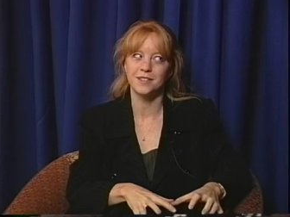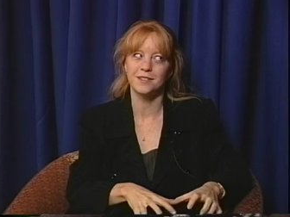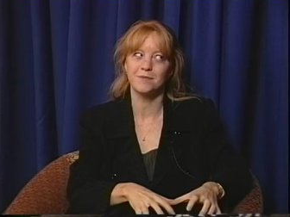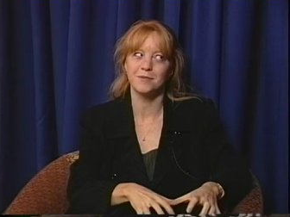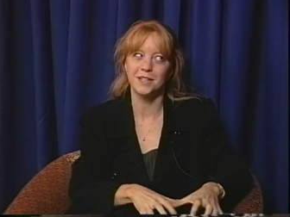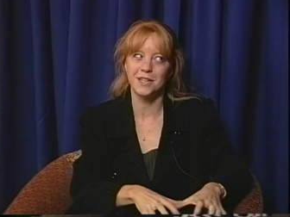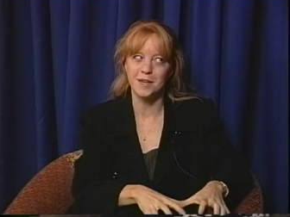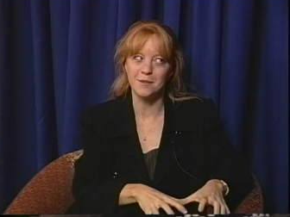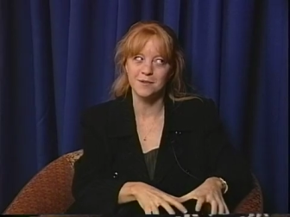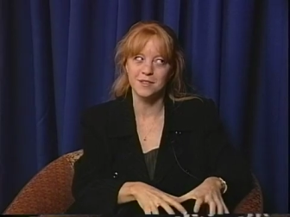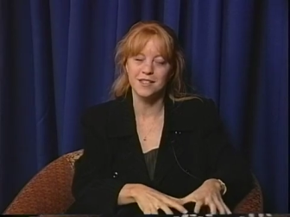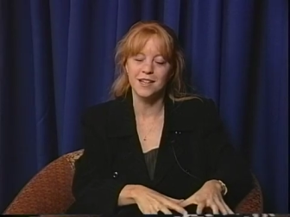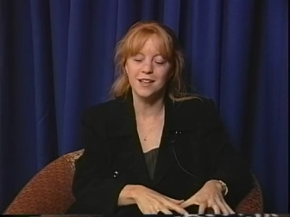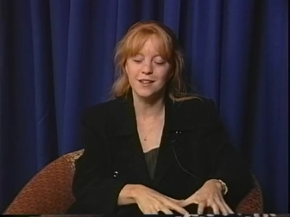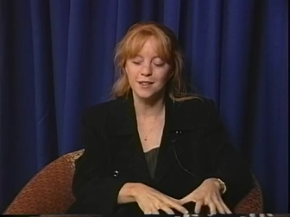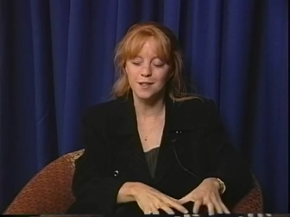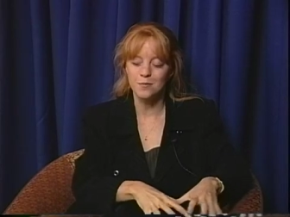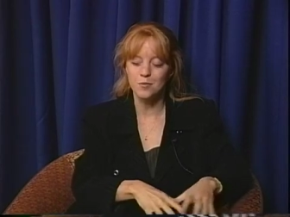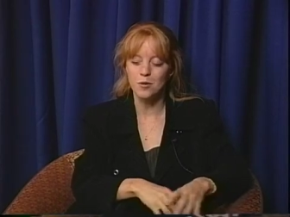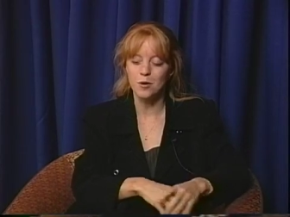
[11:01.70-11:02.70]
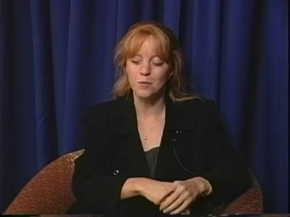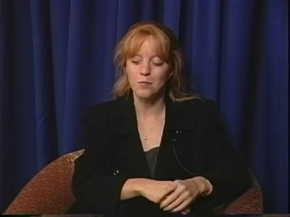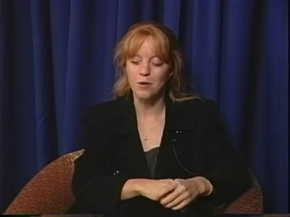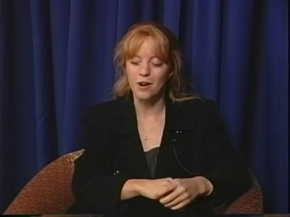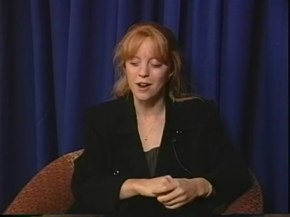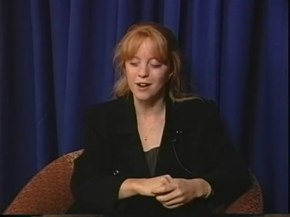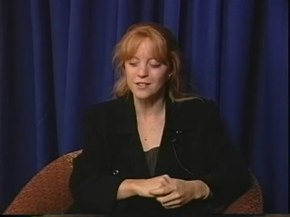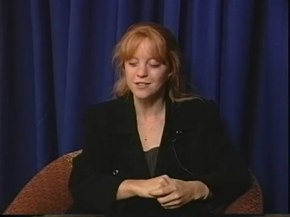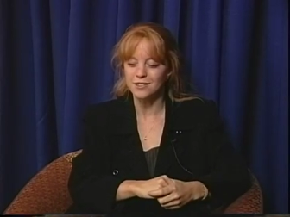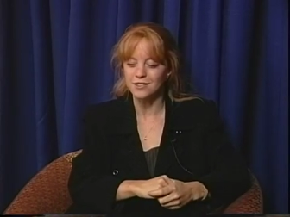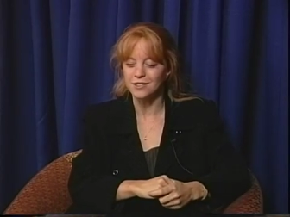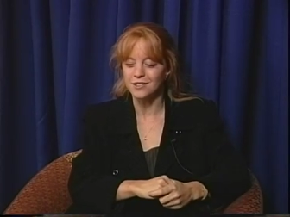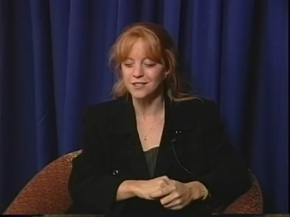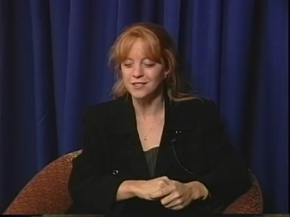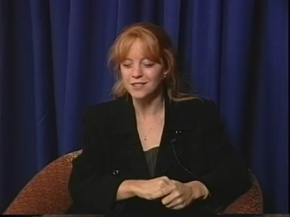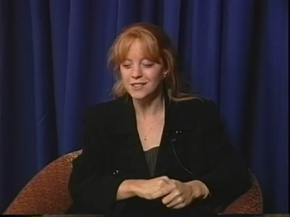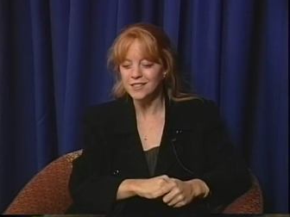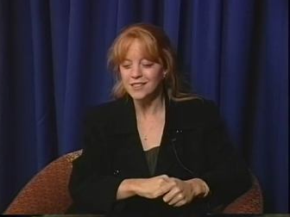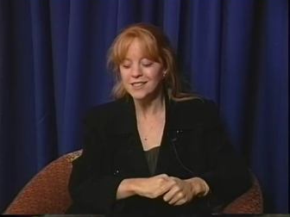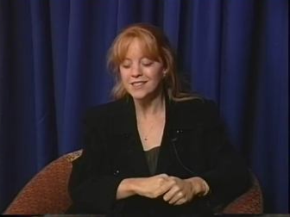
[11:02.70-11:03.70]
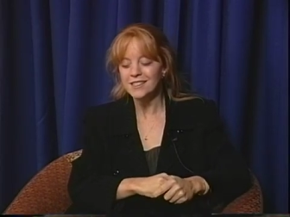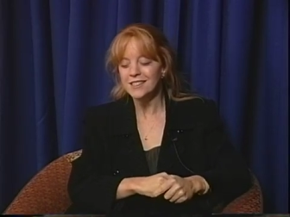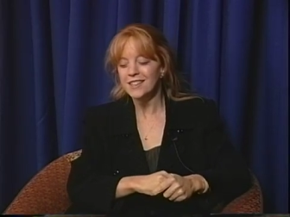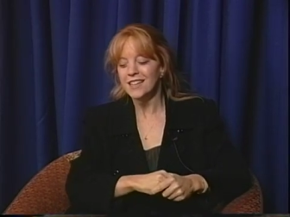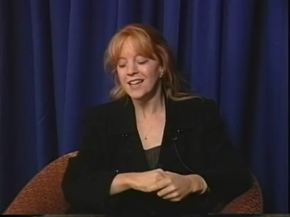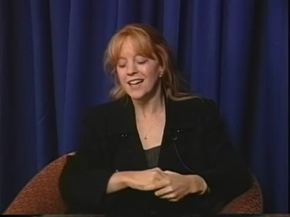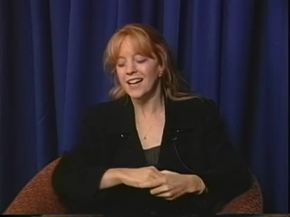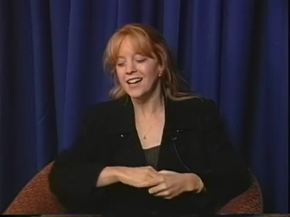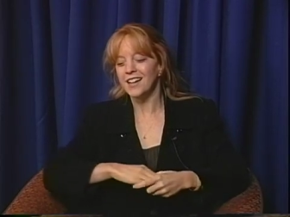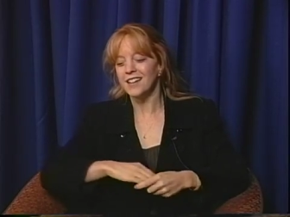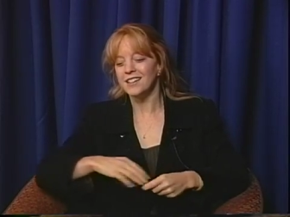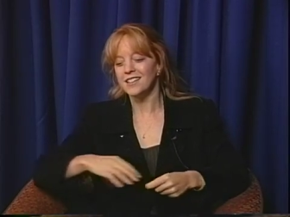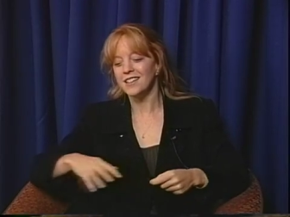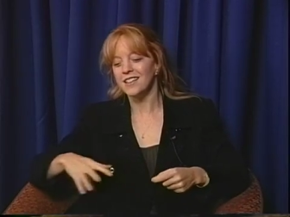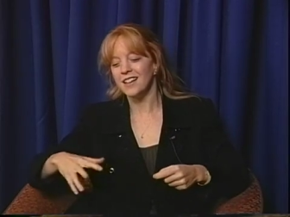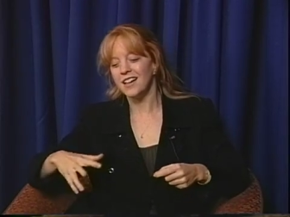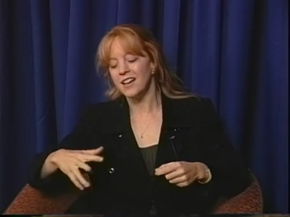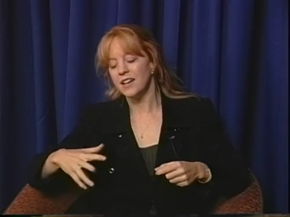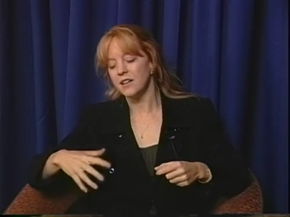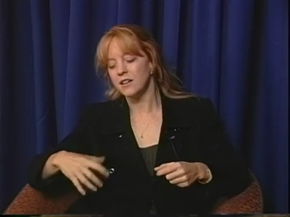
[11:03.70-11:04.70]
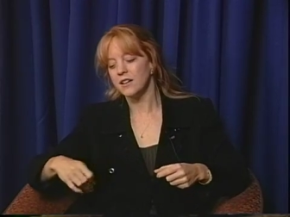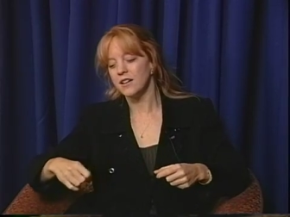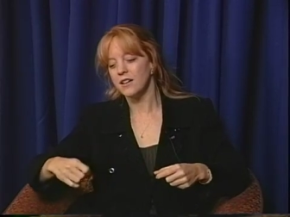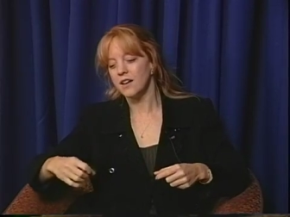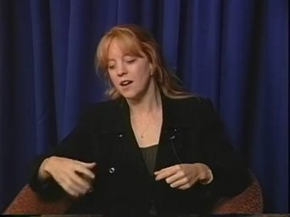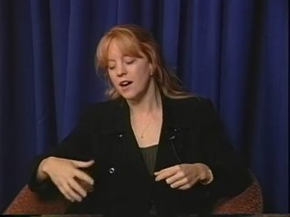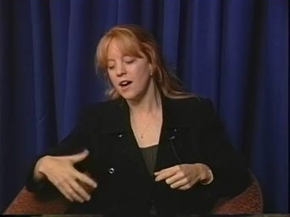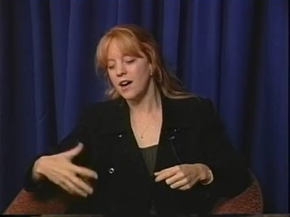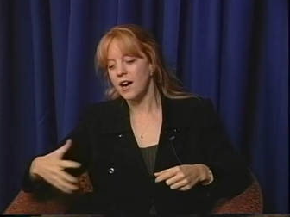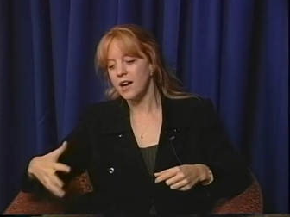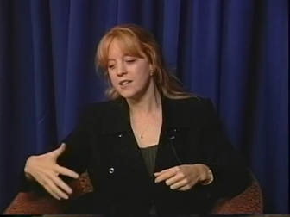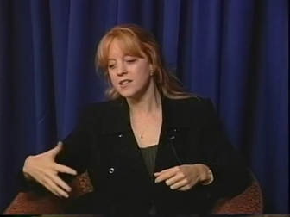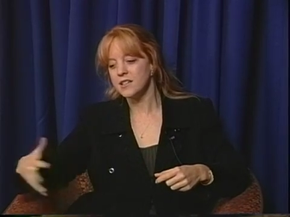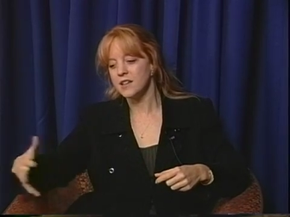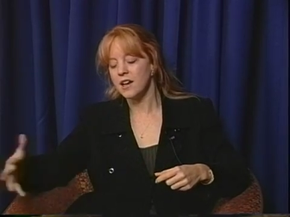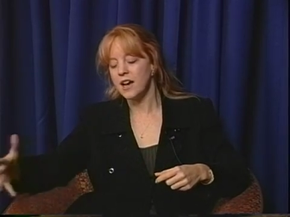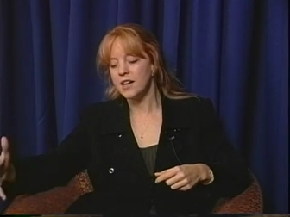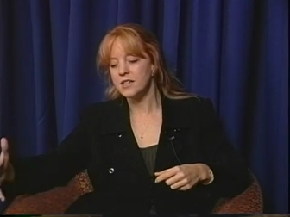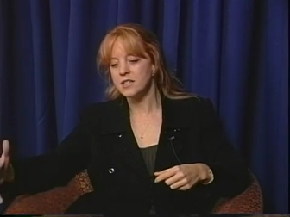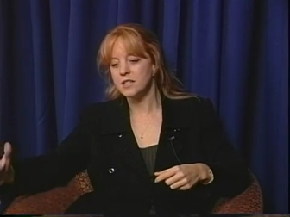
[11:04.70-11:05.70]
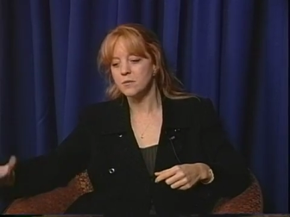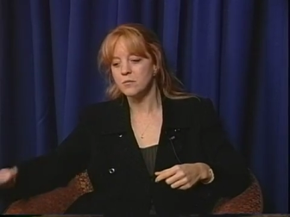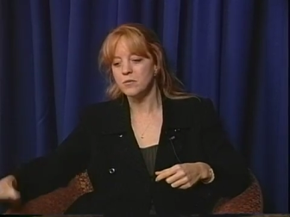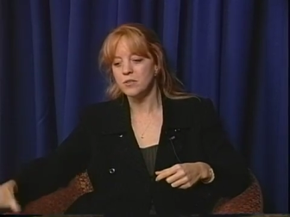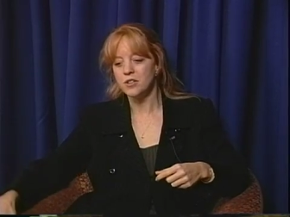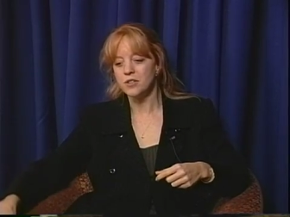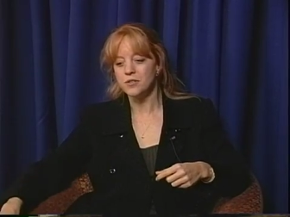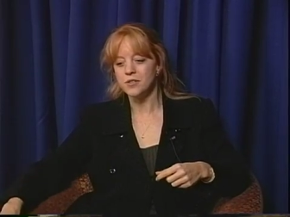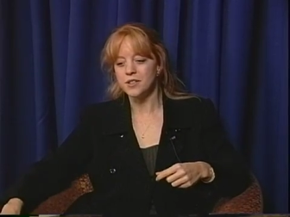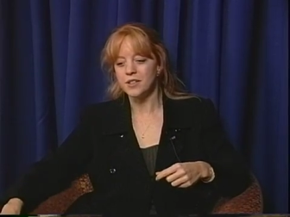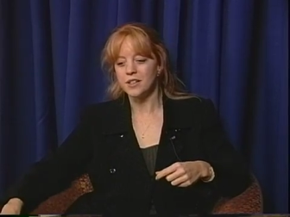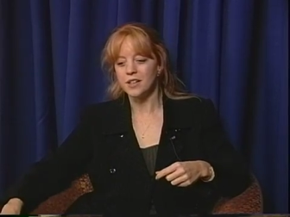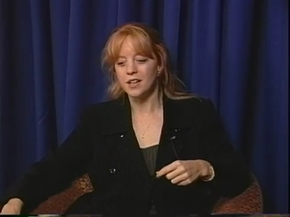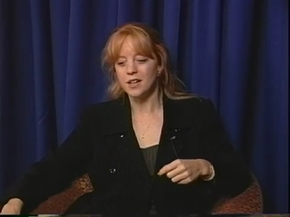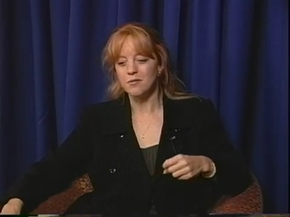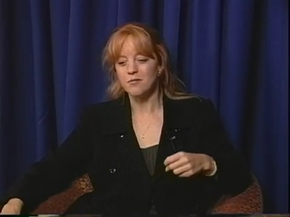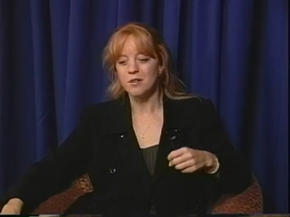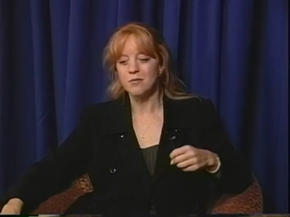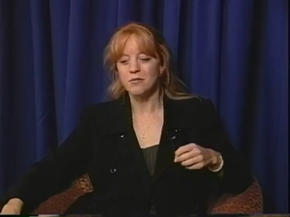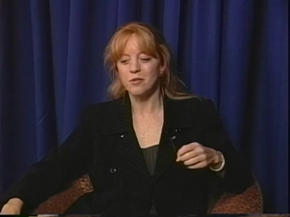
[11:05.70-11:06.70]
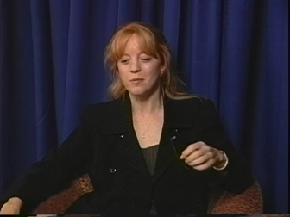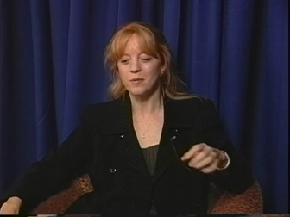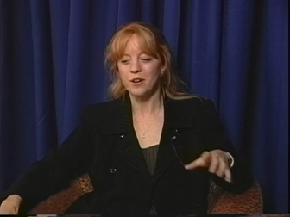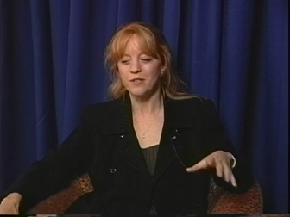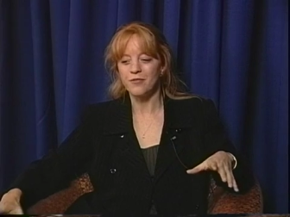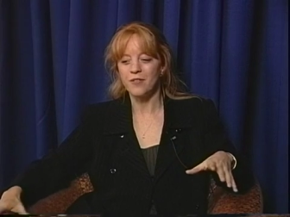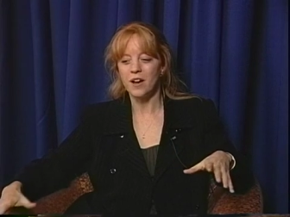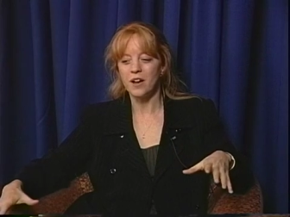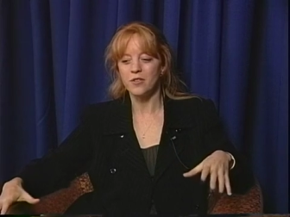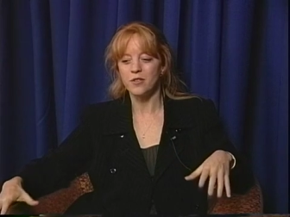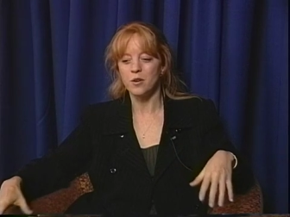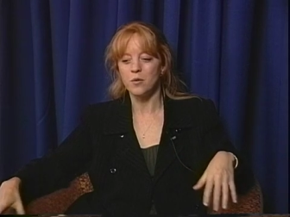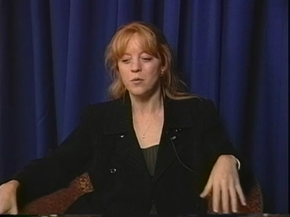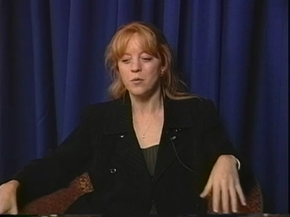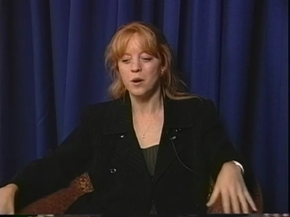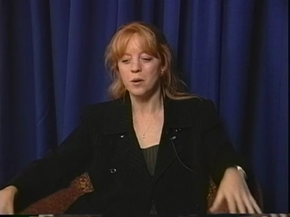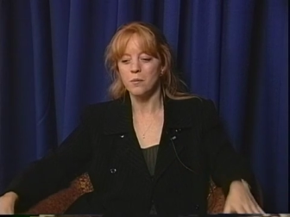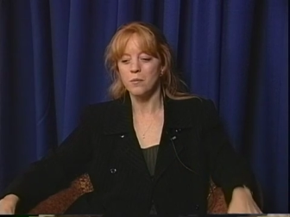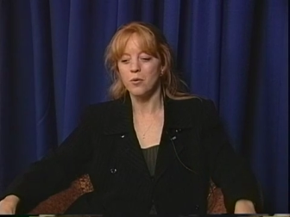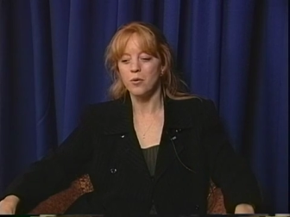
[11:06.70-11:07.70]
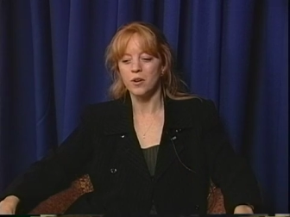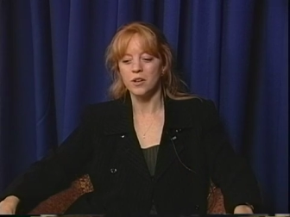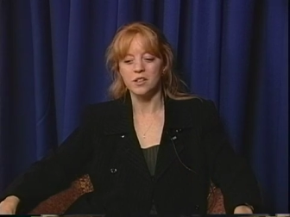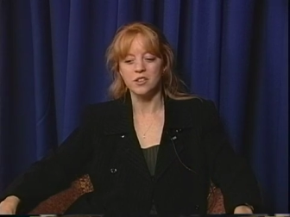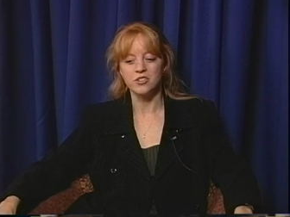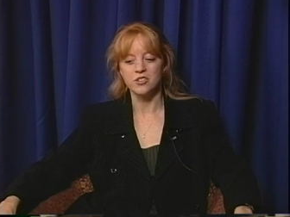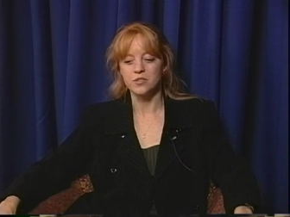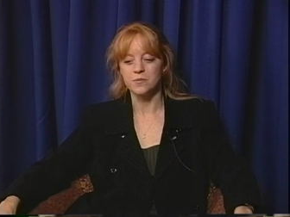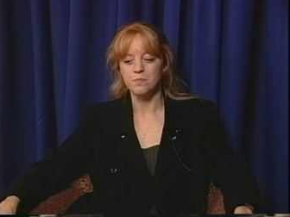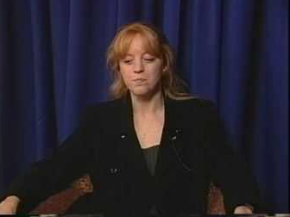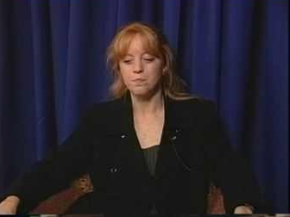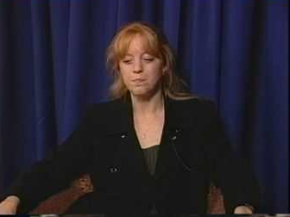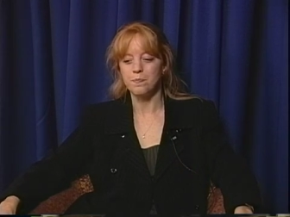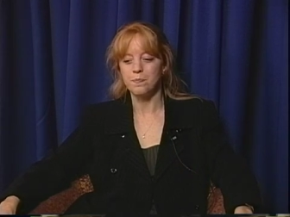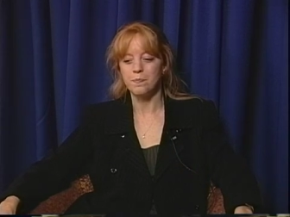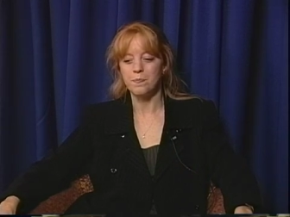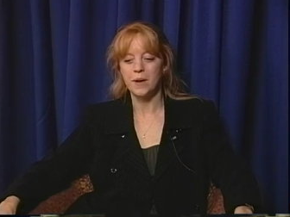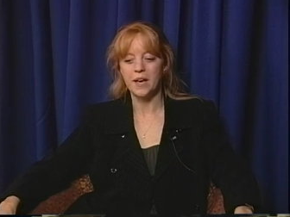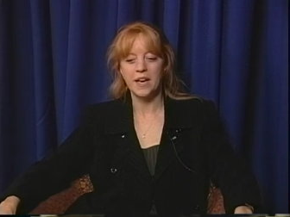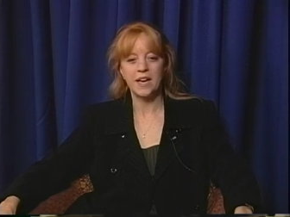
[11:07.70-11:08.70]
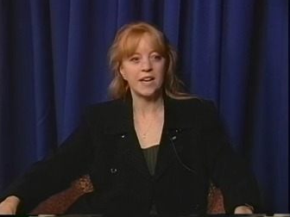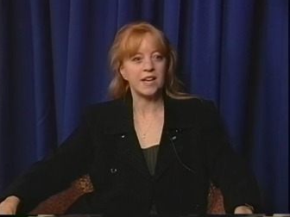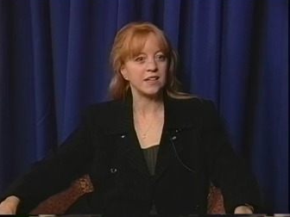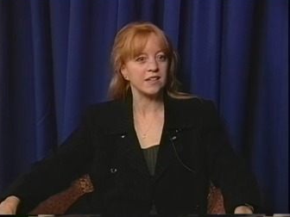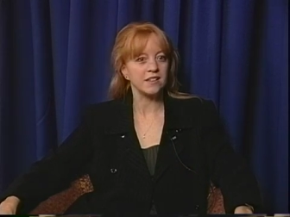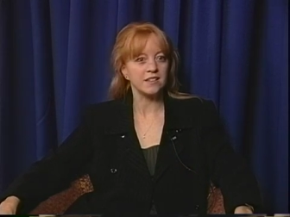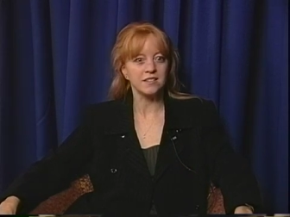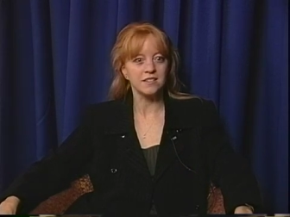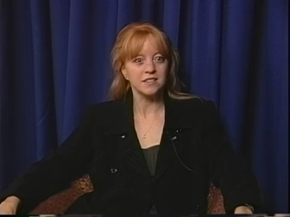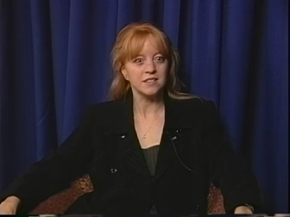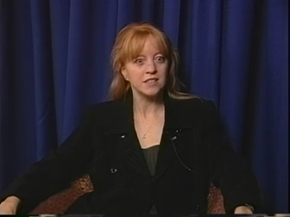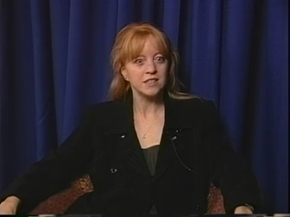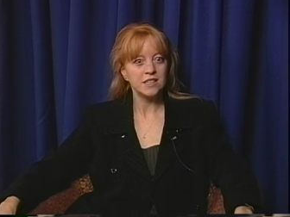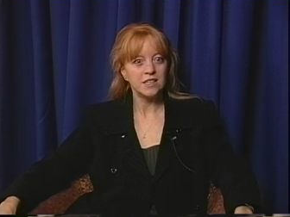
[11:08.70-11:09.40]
became slightly more practical. and I did music, and I remember my father at one point just panicked